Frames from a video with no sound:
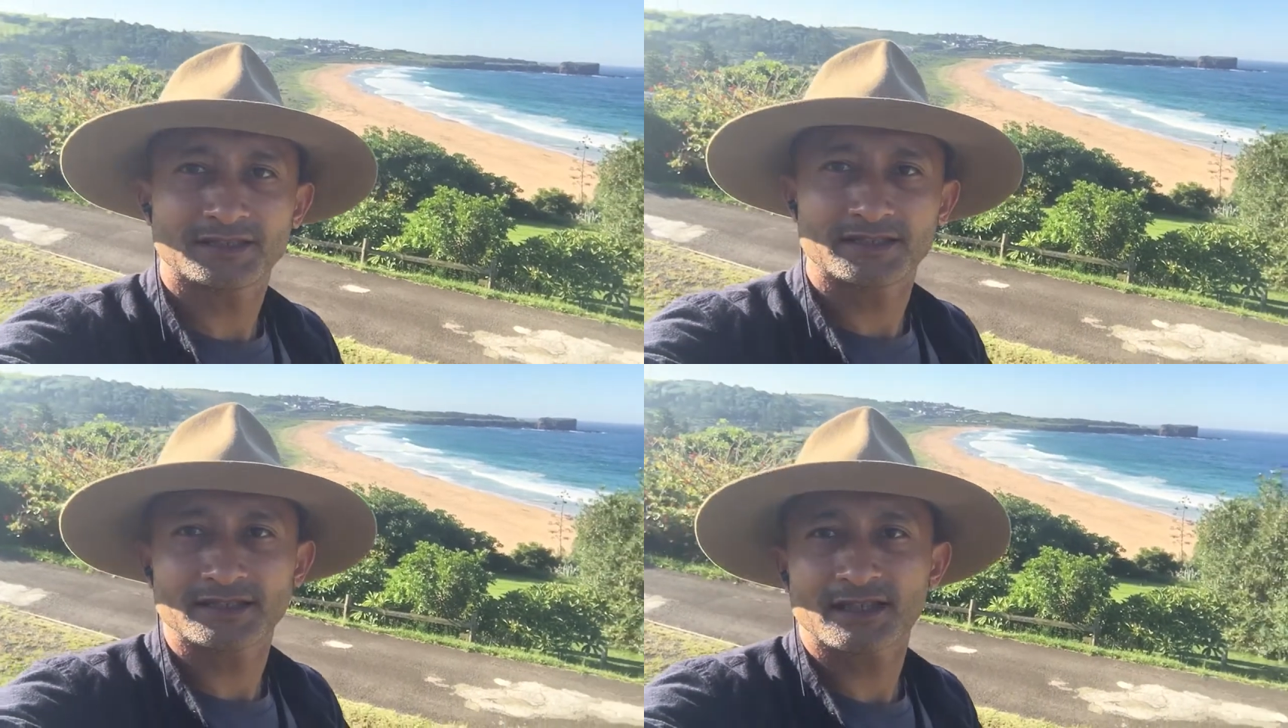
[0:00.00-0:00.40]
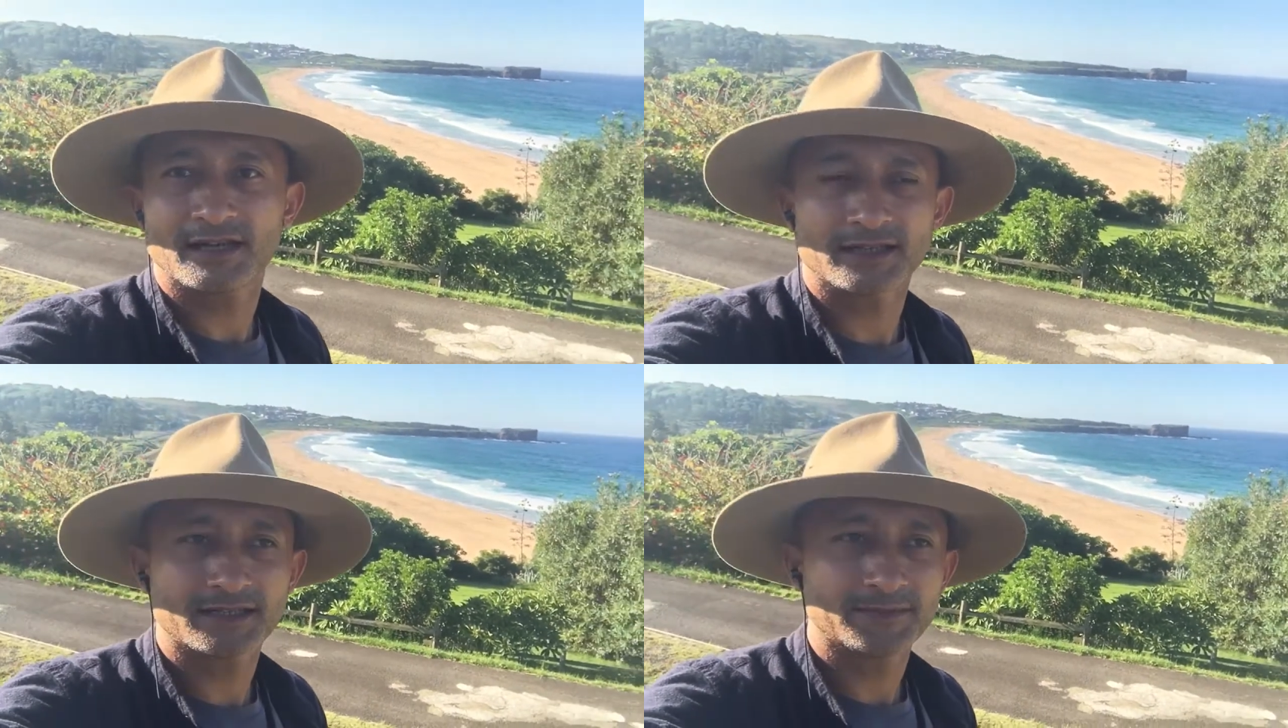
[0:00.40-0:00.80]
it's just
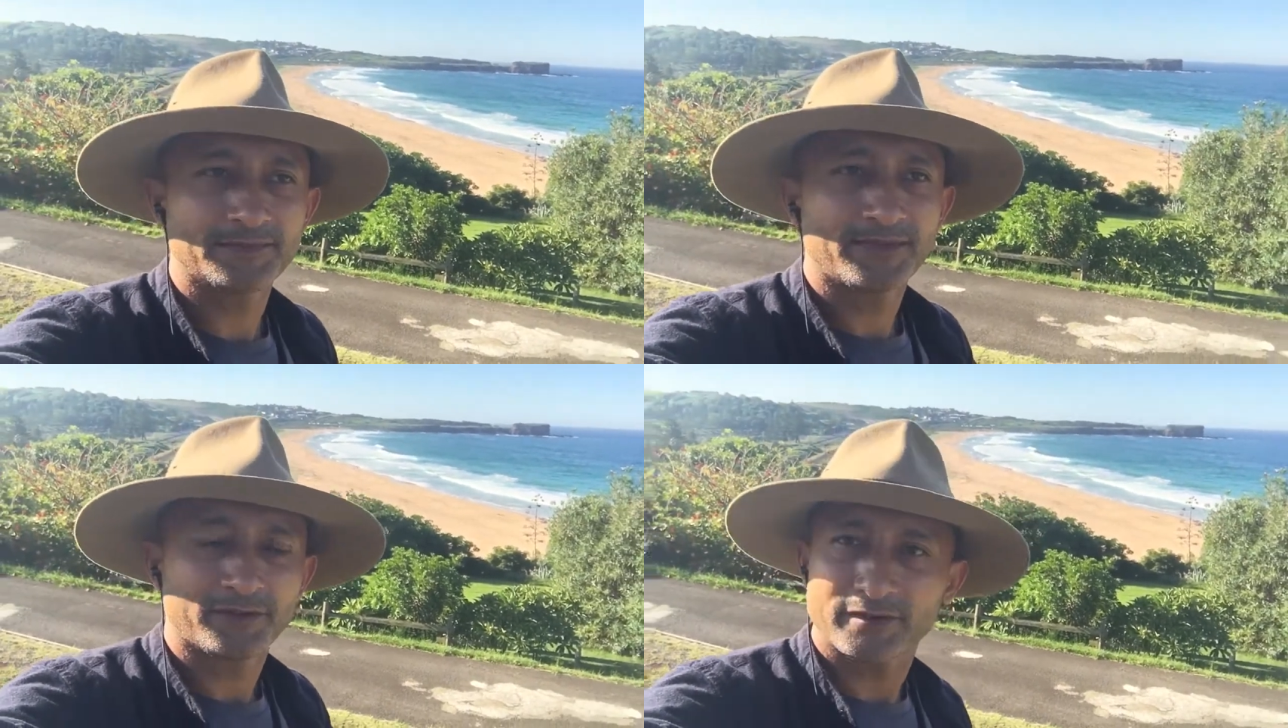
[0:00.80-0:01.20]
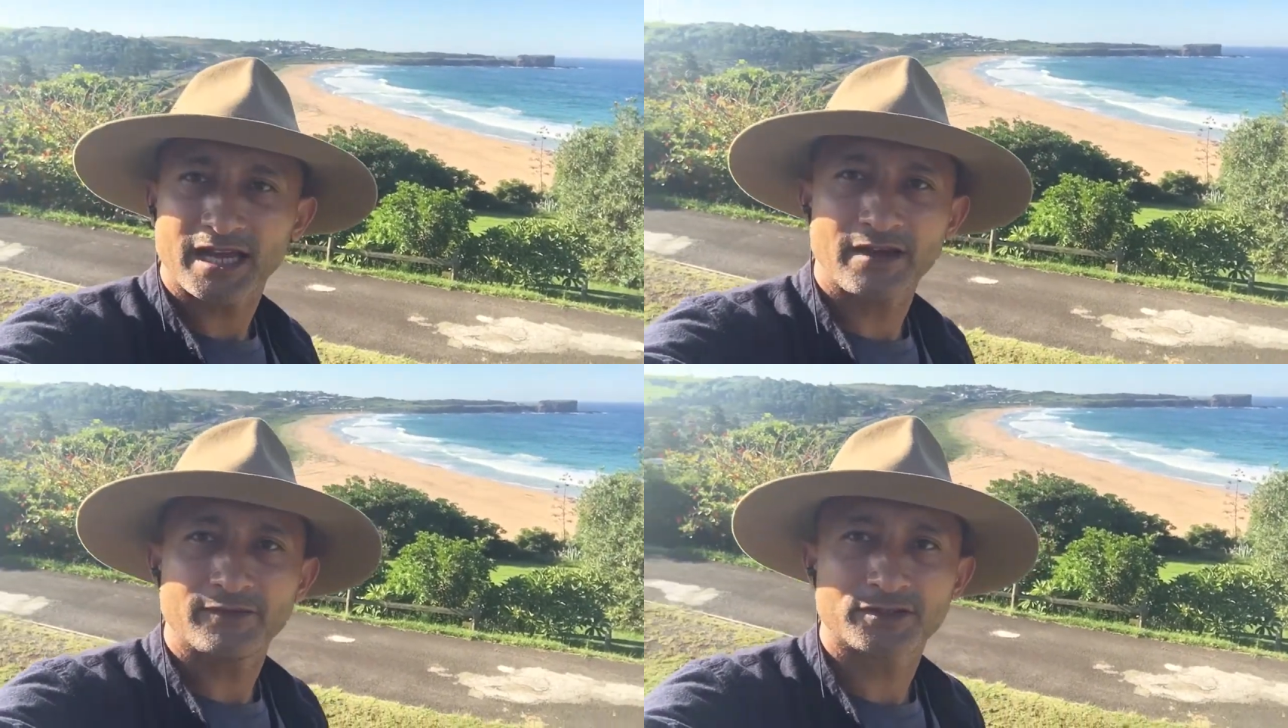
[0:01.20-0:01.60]
like when you
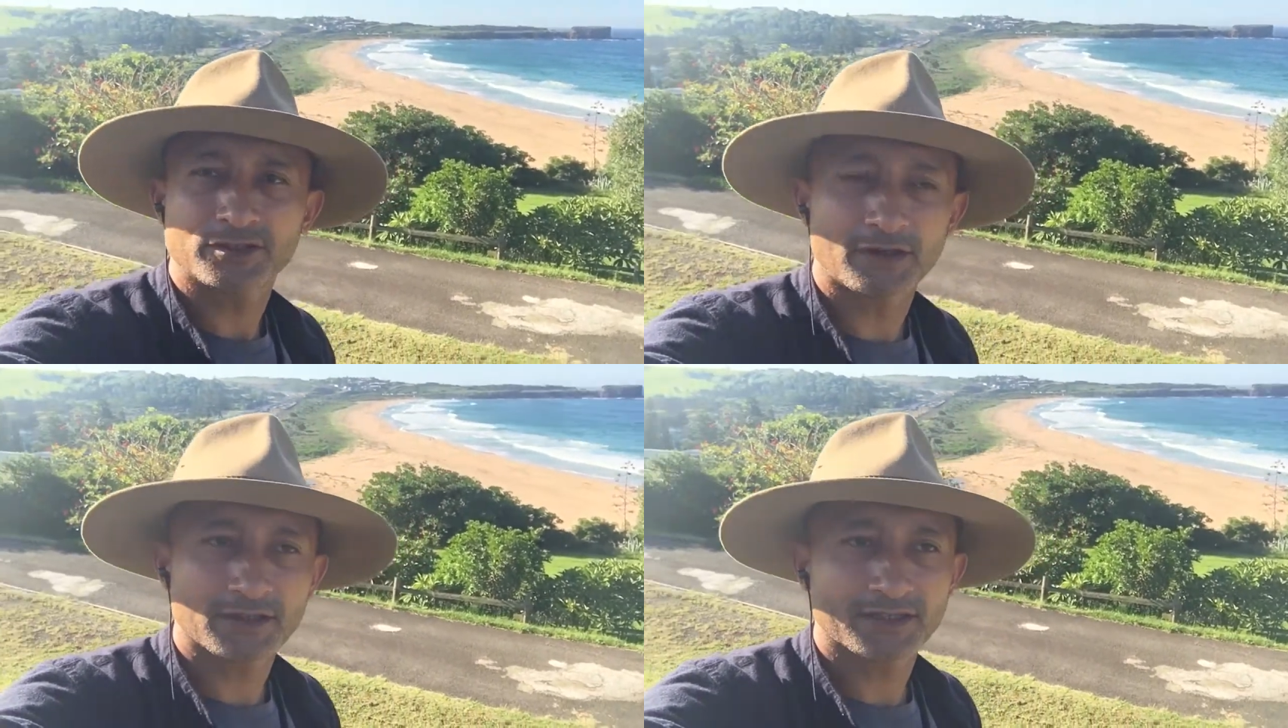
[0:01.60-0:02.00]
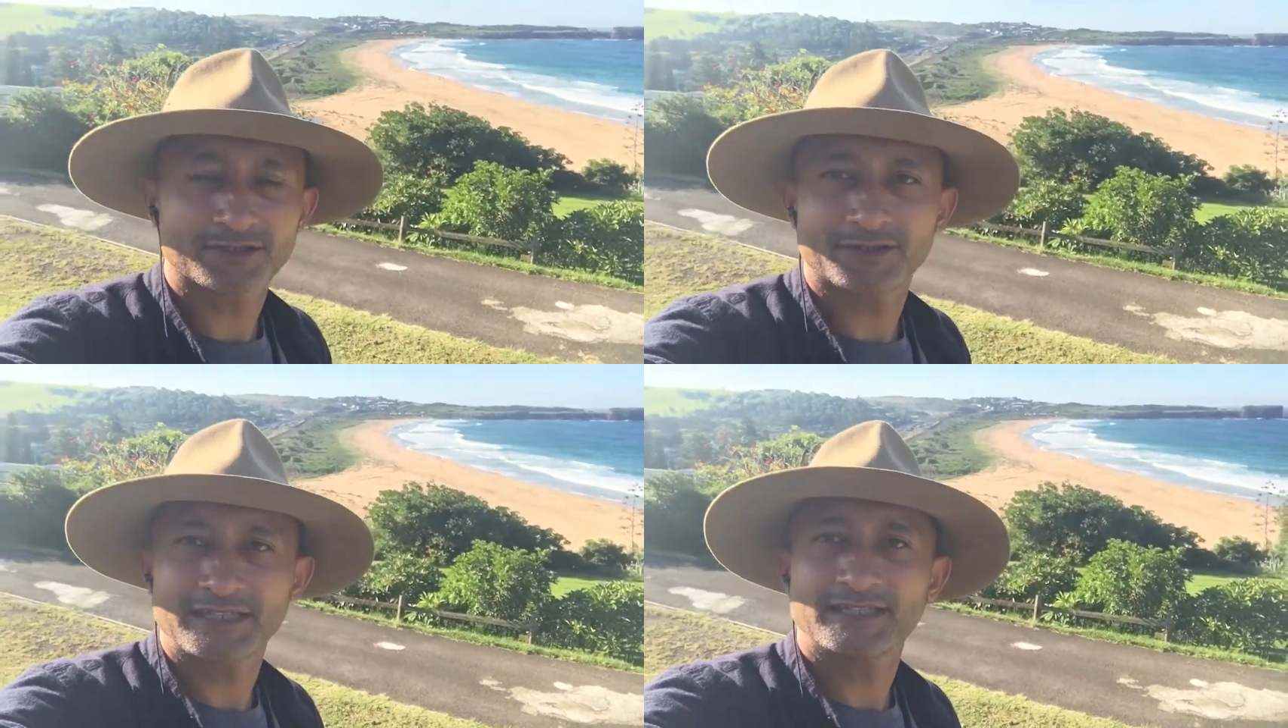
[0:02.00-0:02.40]
have a chocolate
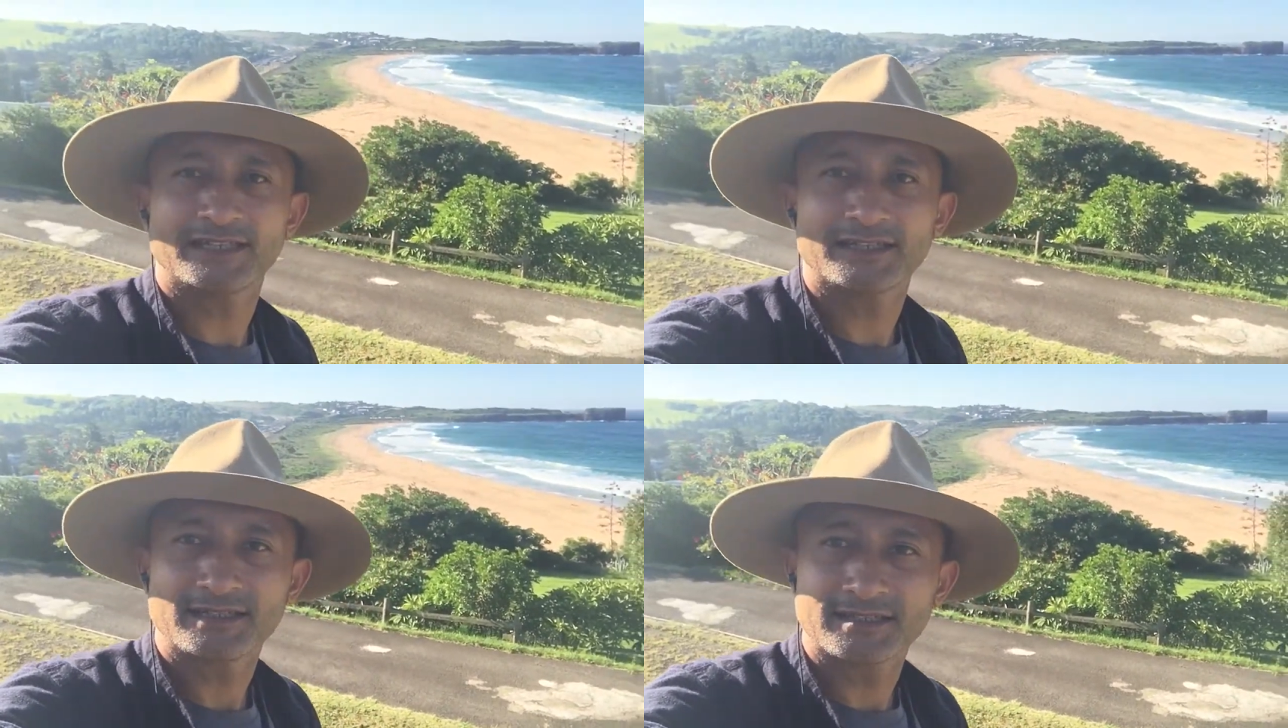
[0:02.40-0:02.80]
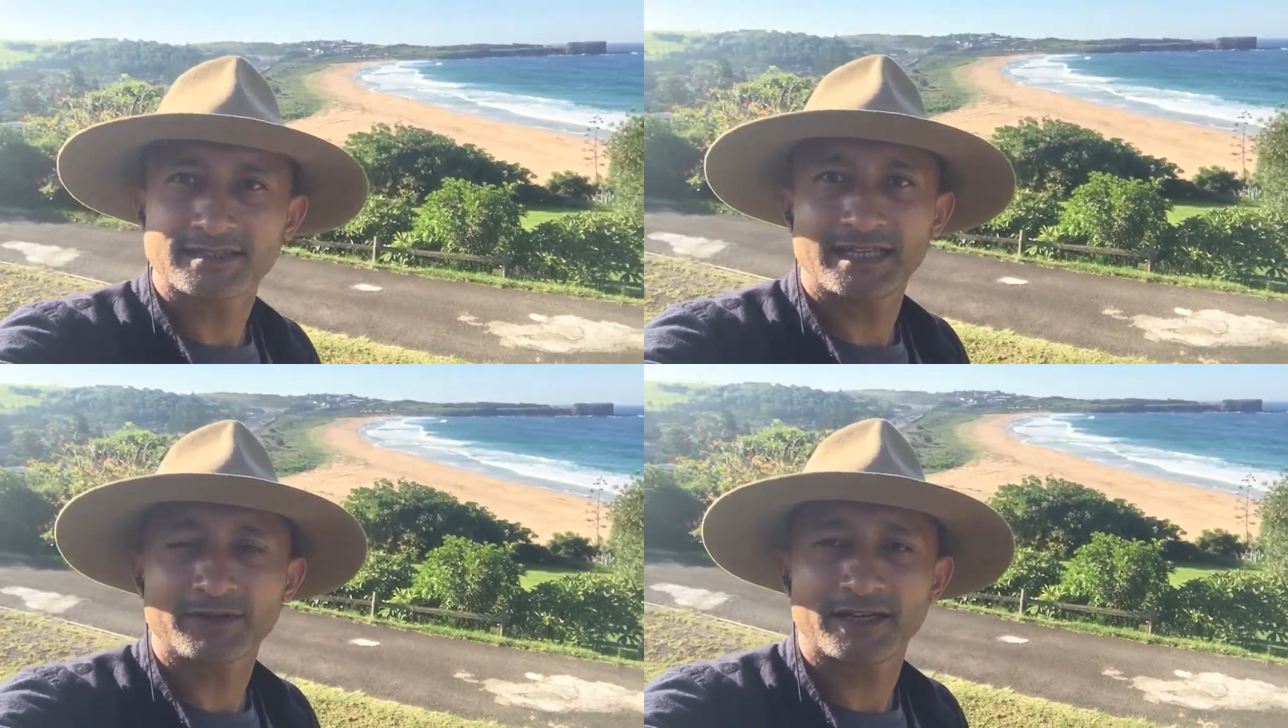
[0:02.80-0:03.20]
or anything, the
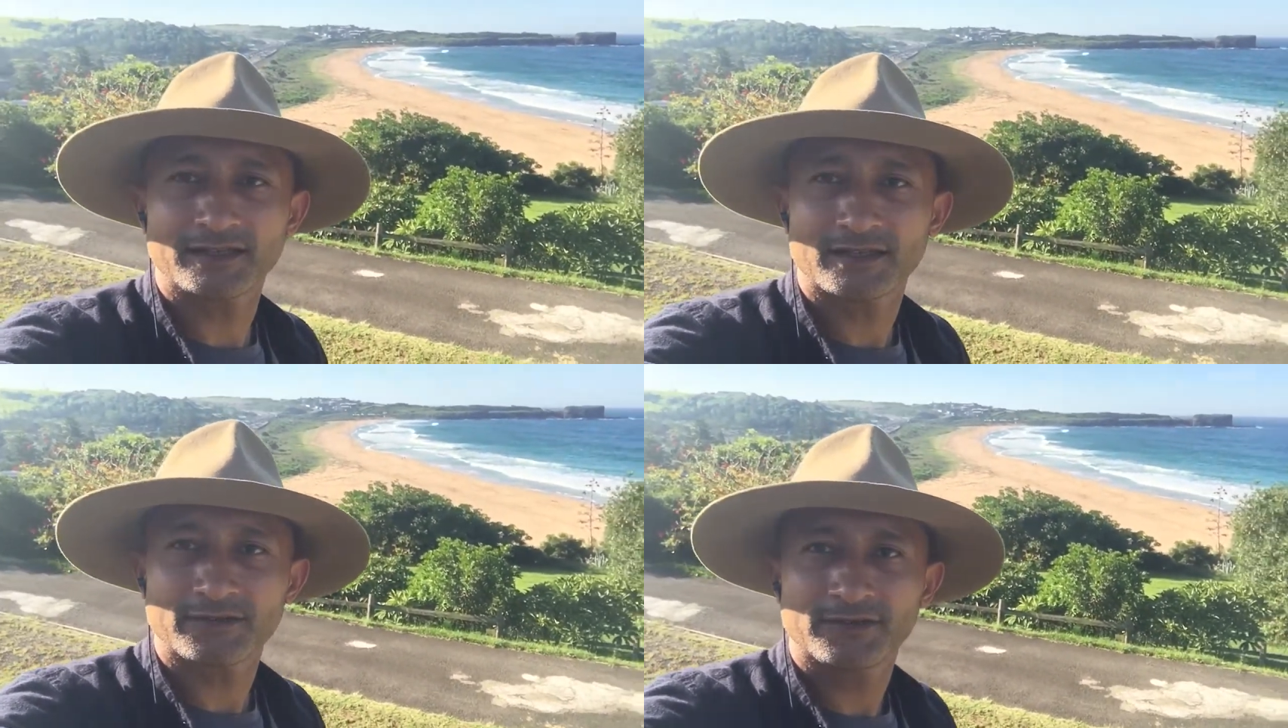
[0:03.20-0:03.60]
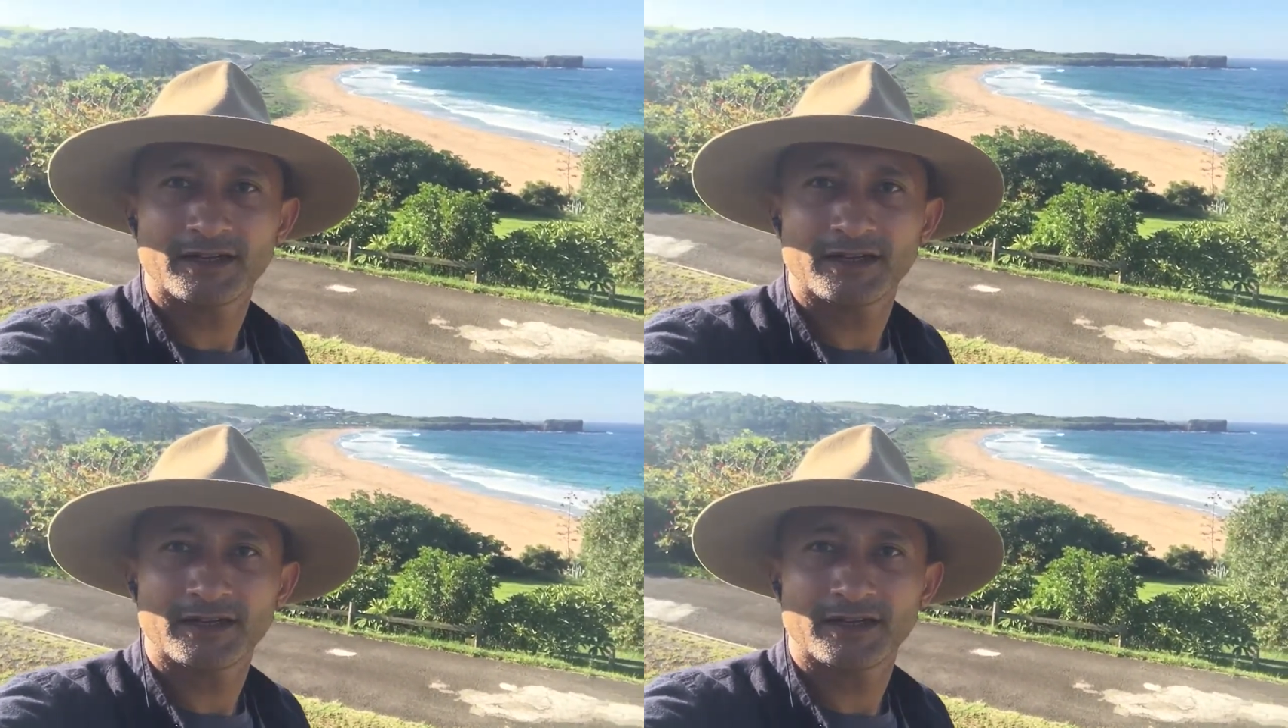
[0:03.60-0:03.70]
same kind of